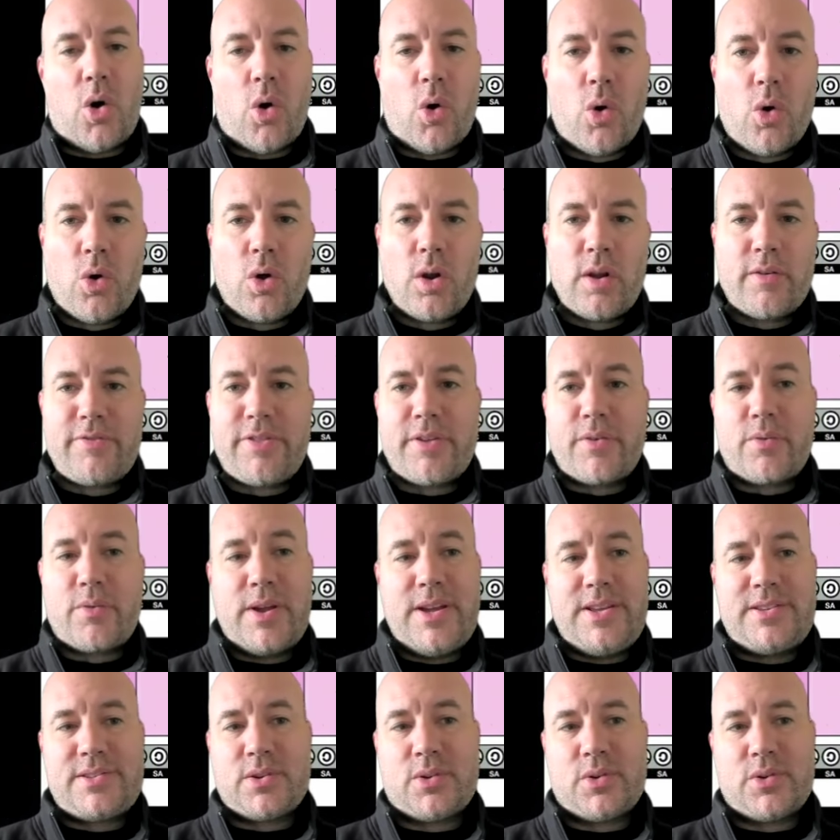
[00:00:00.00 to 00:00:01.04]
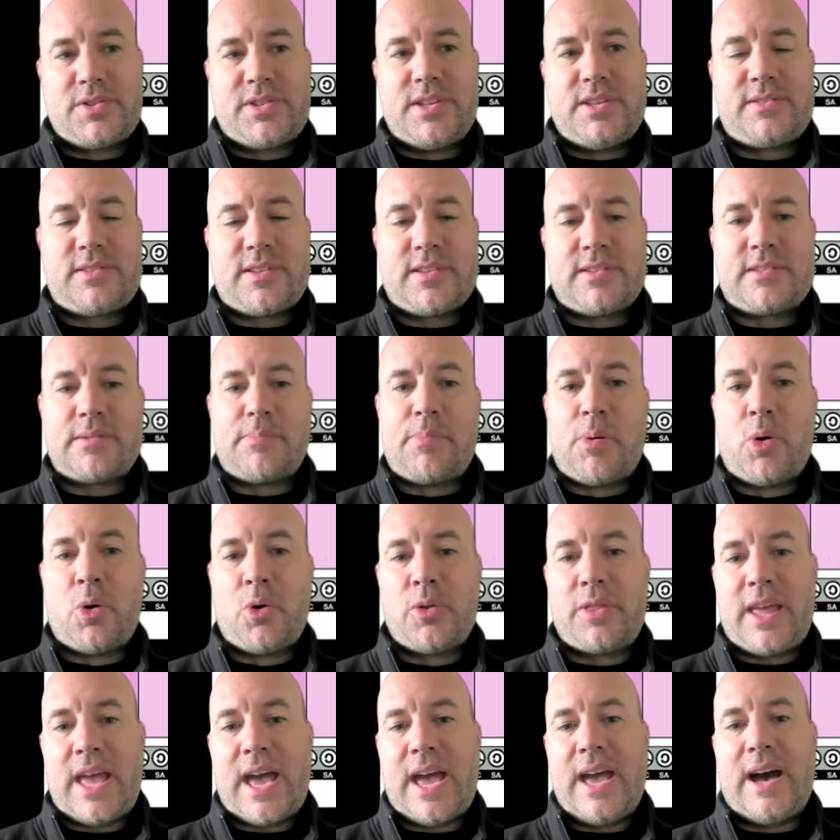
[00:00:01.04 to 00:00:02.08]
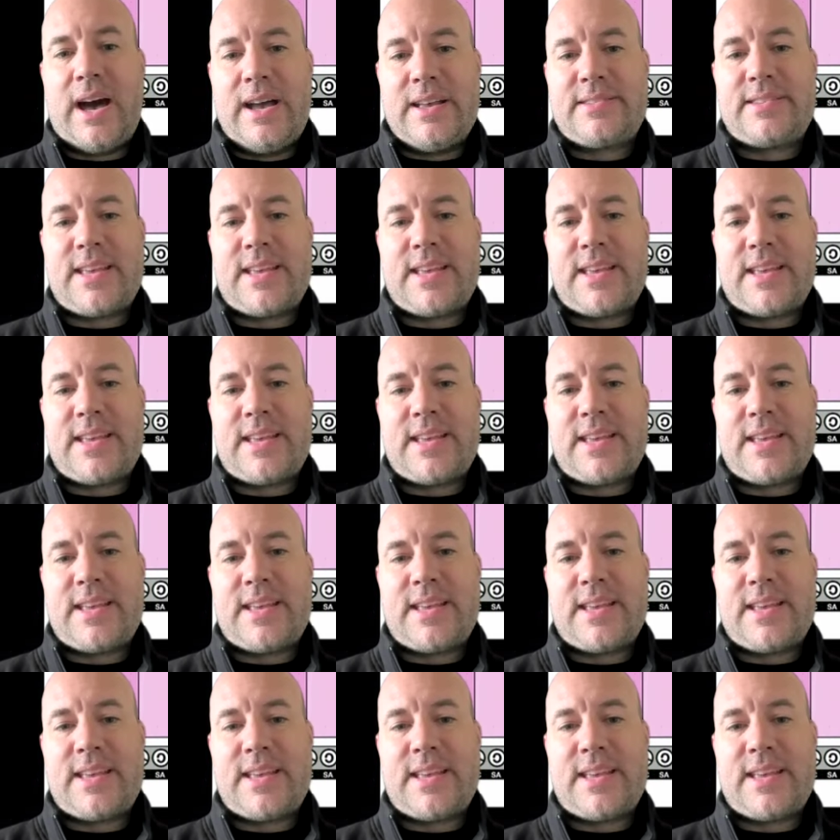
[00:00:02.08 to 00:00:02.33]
All of the resources to support the AI